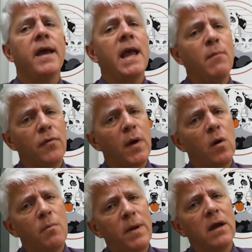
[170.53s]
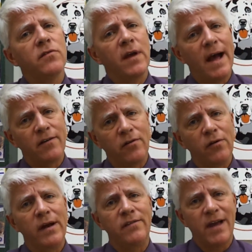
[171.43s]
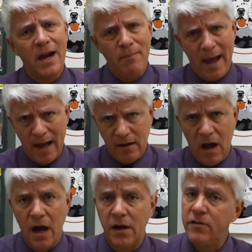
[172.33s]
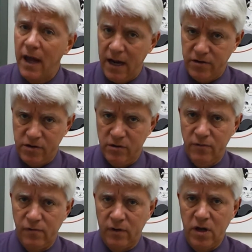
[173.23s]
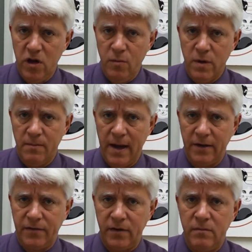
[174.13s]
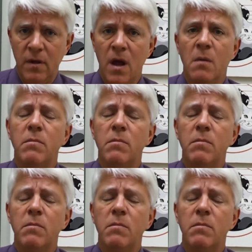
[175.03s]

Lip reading: Chemotherapy is actually, it's got a bad connotation for human medicine,